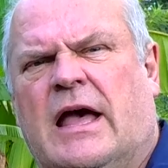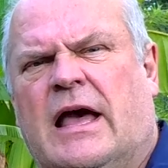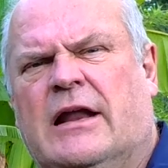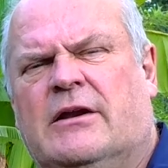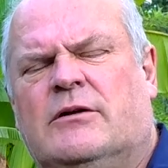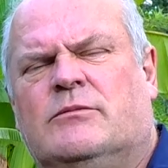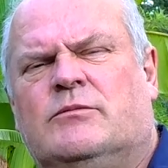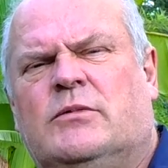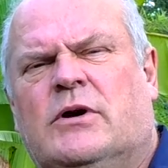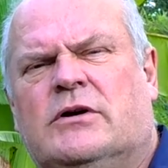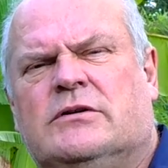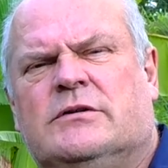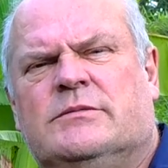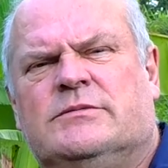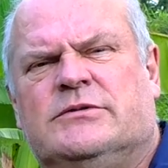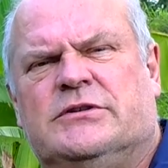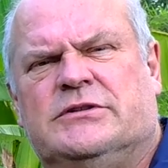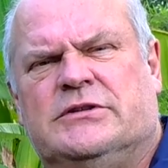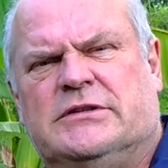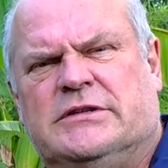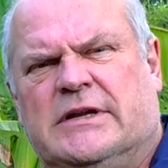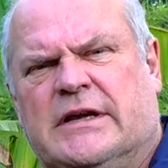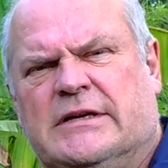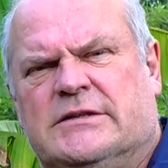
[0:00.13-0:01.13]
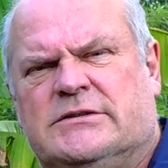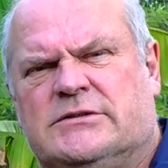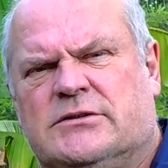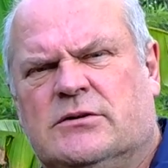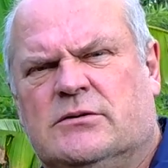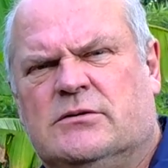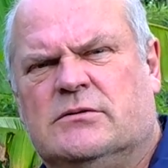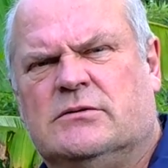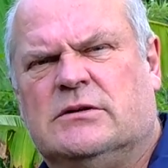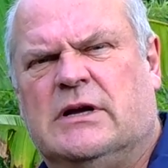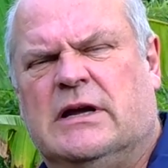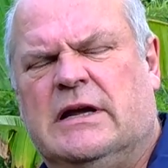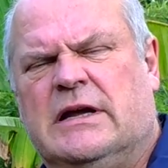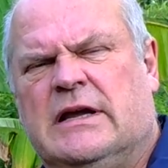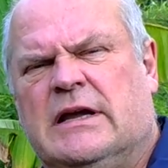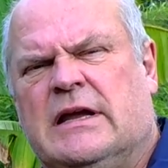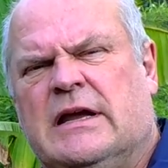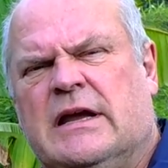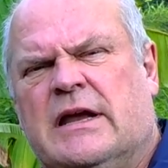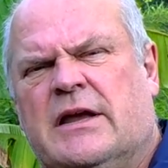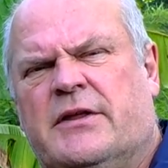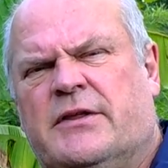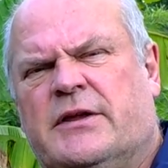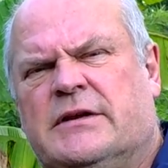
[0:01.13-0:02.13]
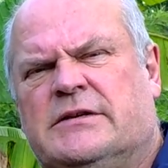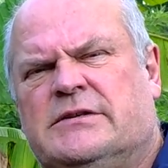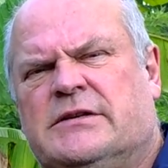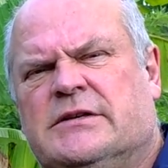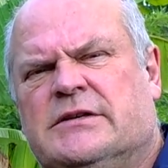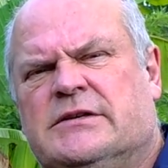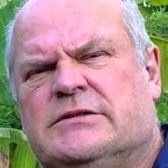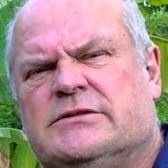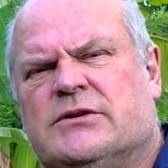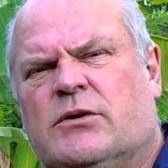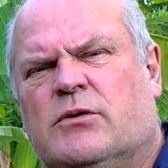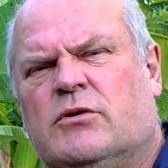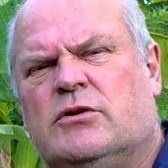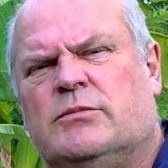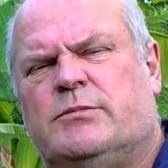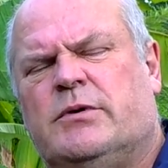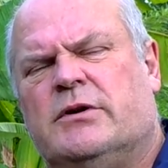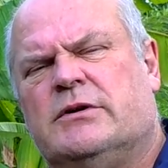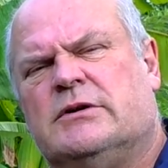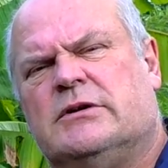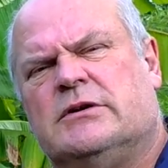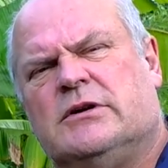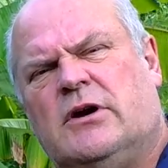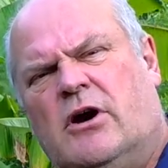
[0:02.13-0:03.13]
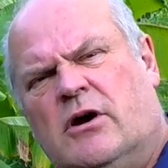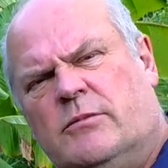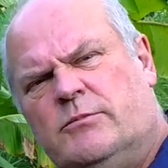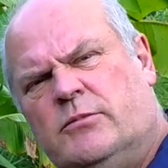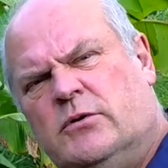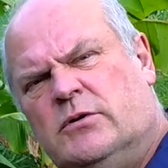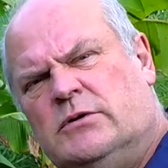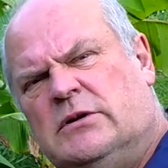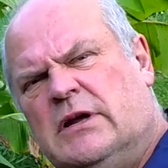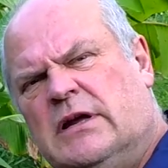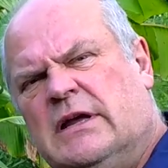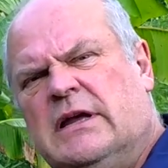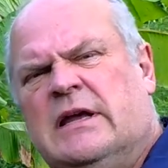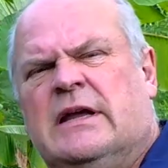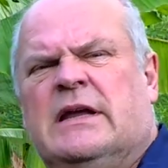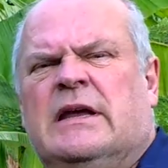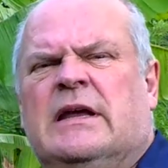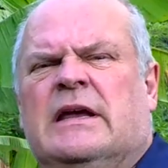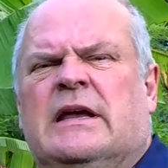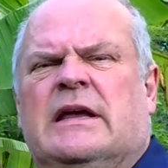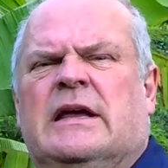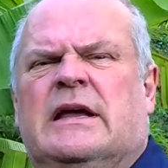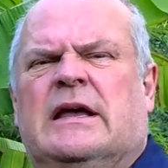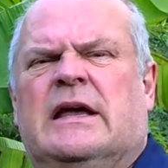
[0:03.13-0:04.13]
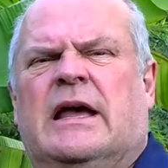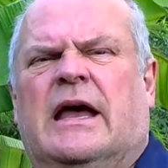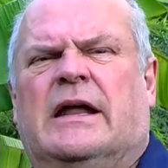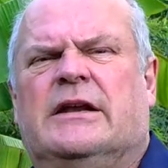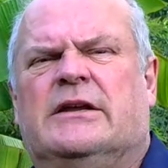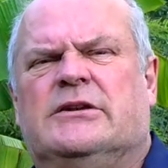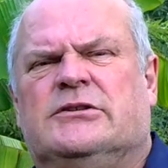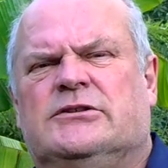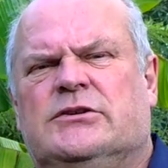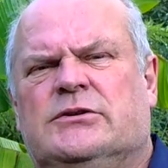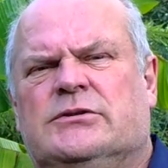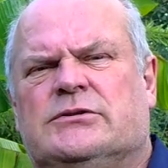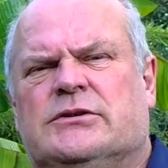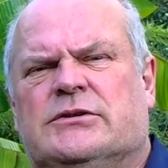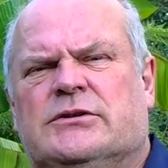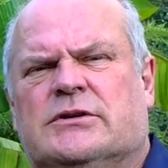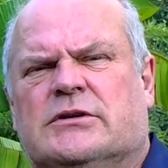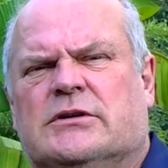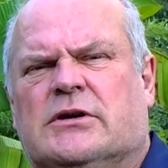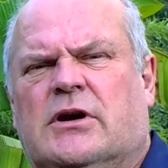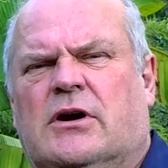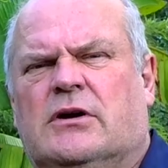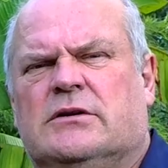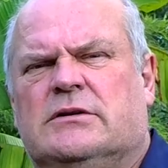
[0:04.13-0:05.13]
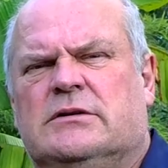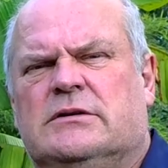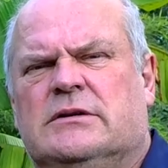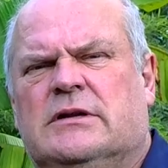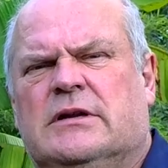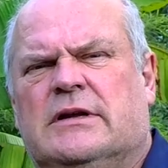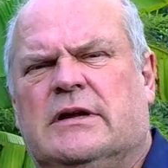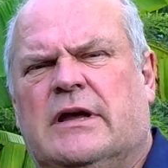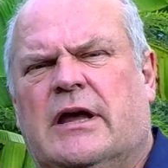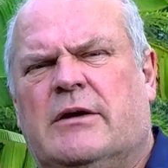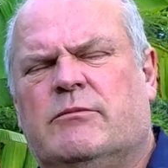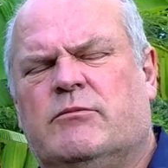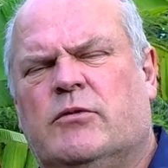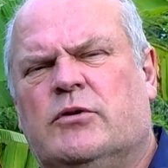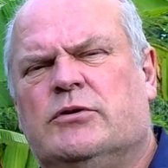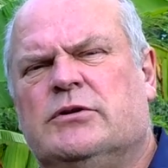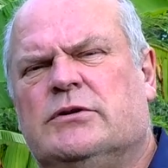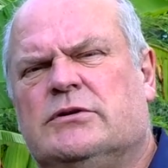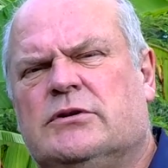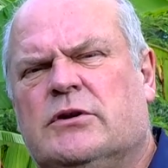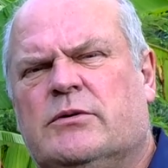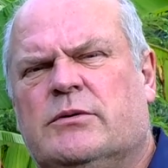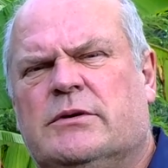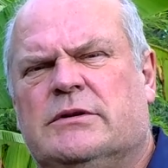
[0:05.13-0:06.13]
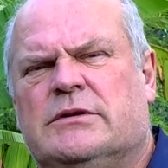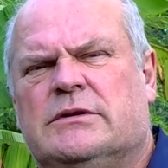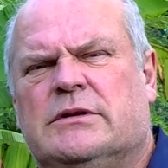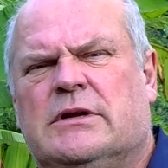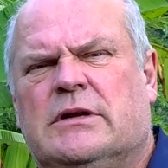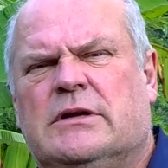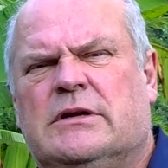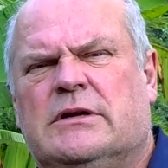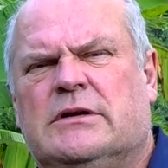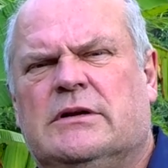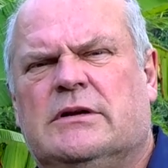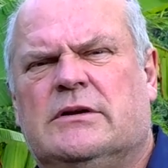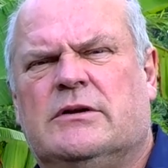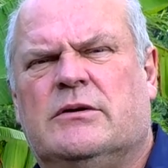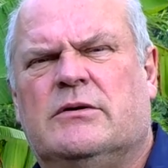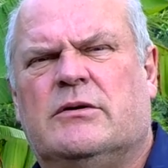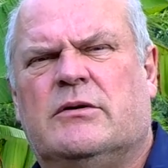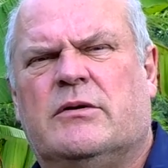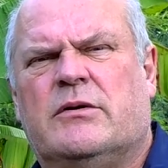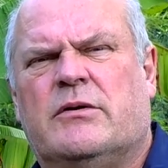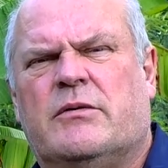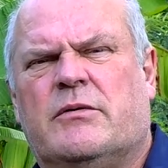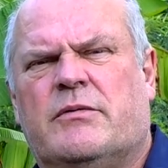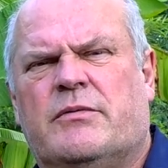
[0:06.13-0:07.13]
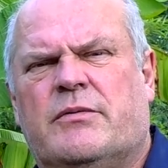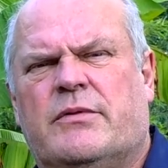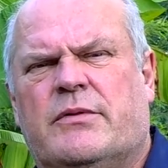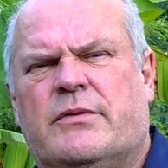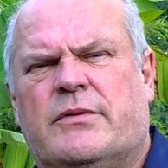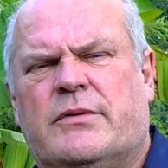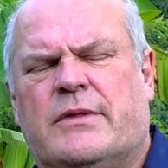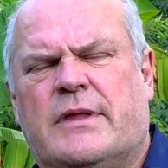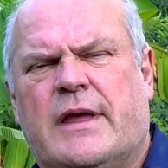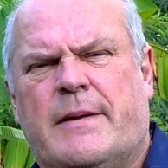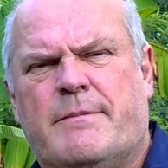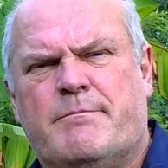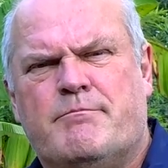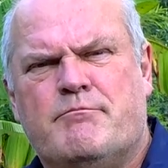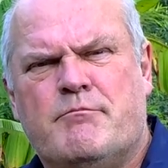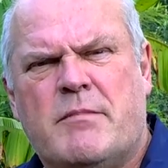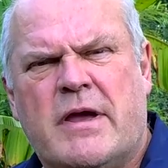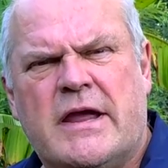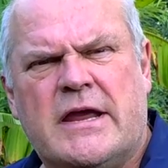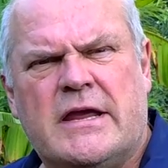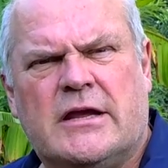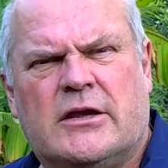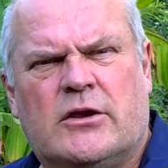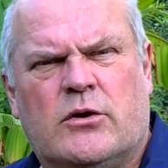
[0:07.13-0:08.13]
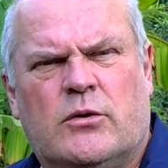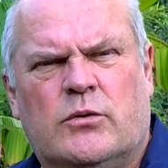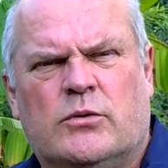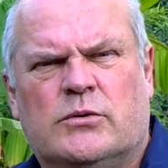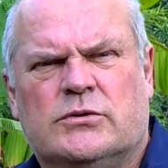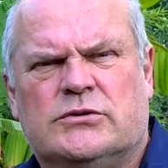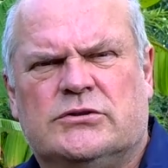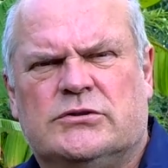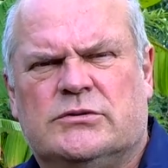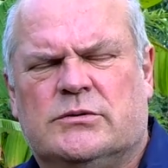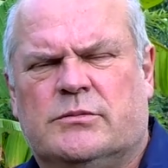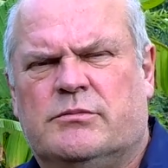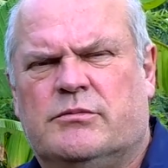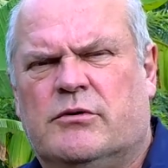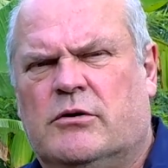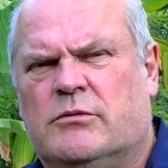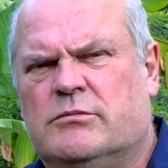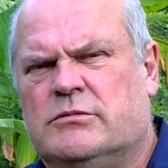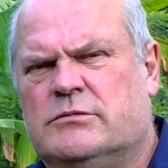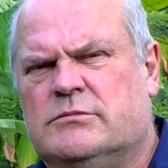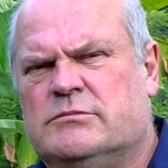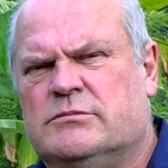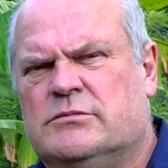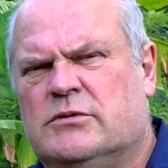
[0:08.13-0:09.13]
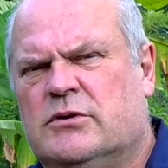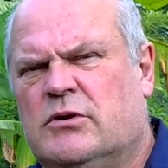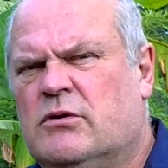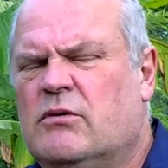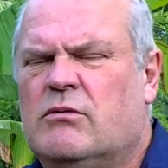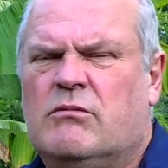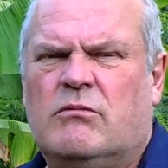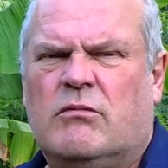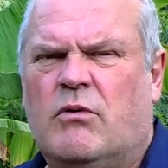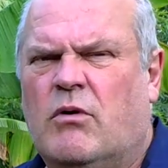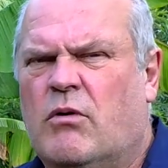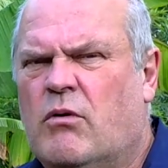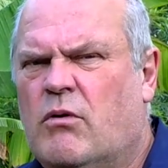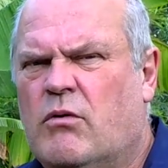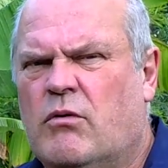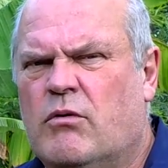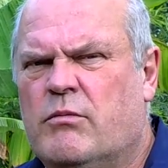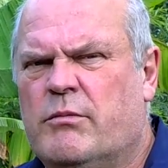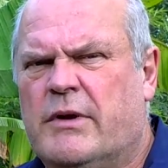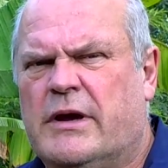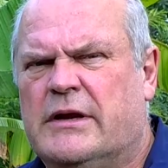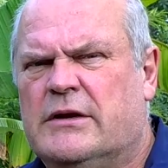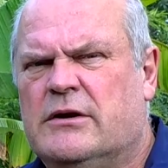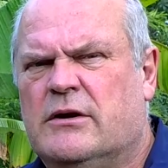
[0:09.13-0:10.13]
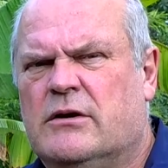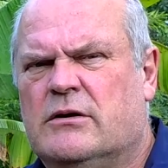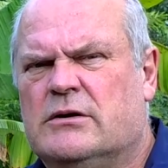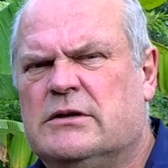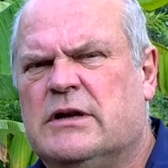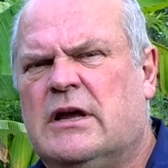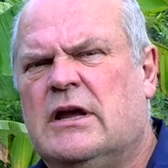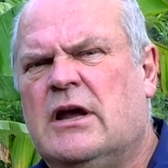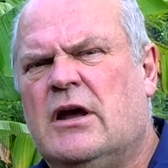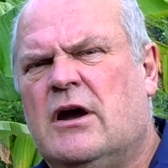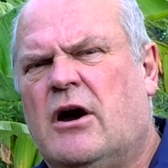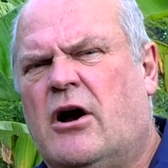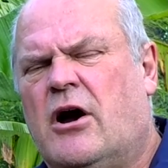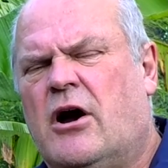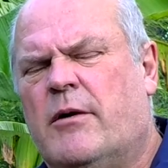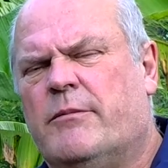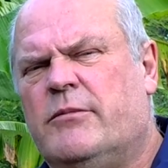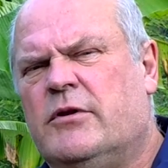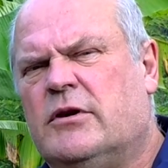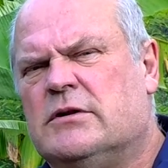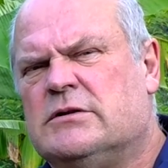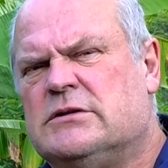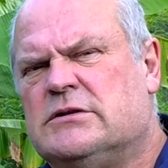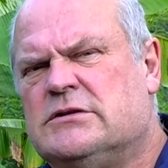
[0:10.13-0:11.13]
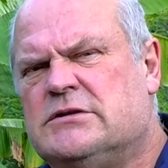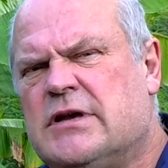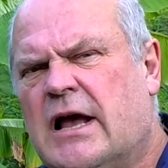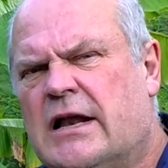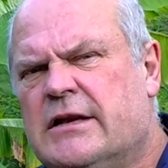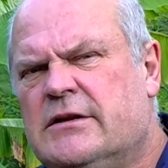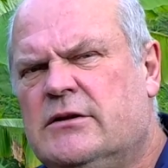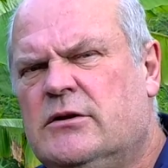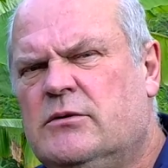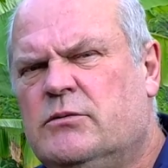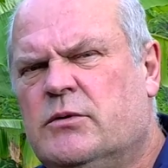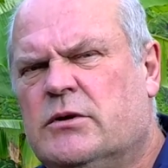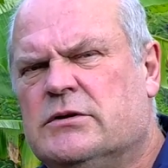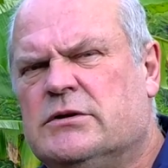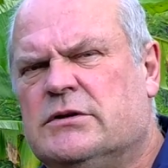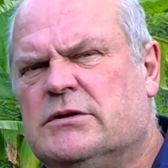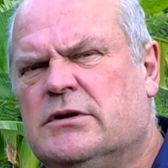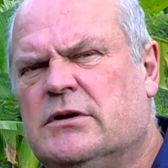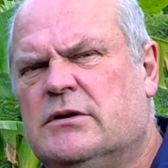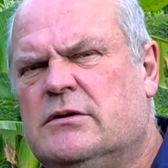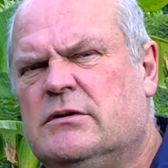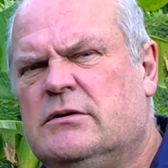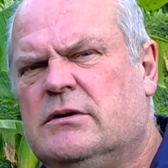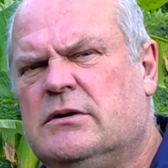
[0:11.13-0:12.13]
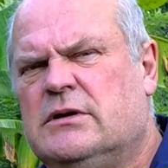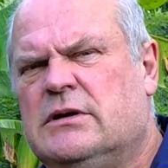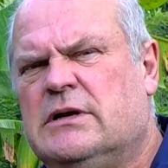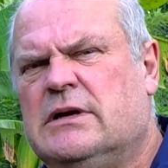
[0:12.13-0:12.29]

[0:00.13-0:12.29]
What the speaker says: Hello and welcome to today's talk. This is all about cardboard and its use in the garden and what you're doing that may cause you a problem or may not. I'm not telling you what to do,